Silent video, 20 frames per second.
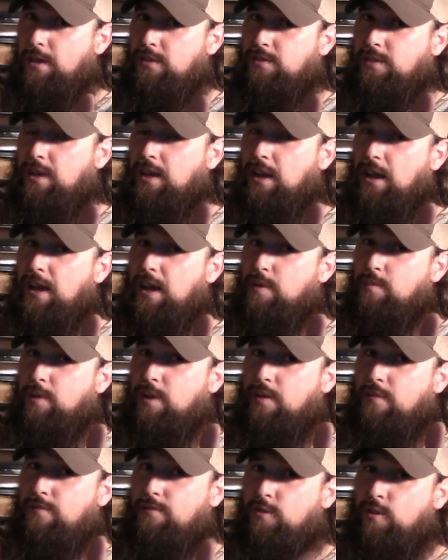that like
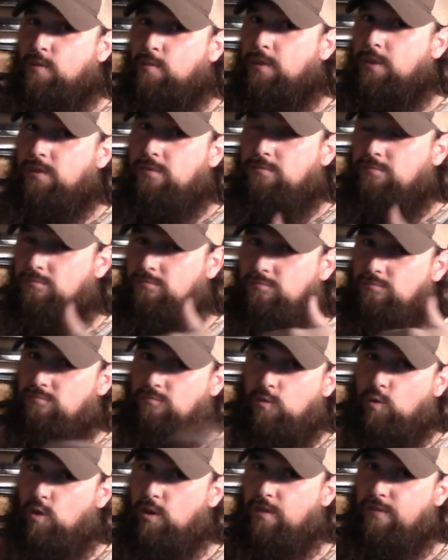button for me.
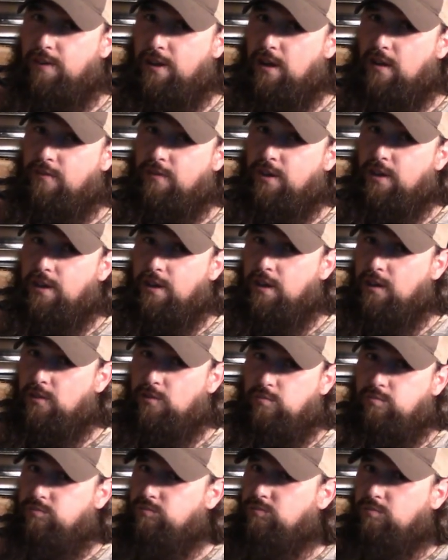Waterfowl
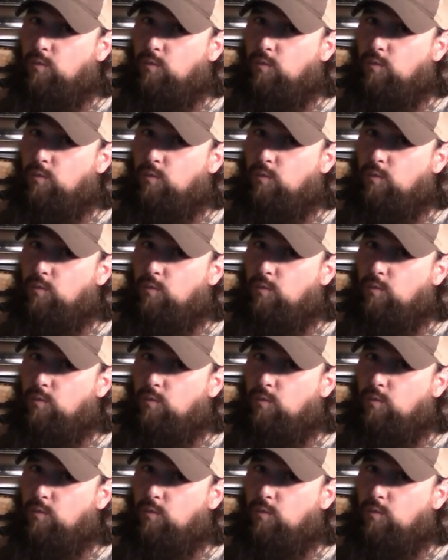videos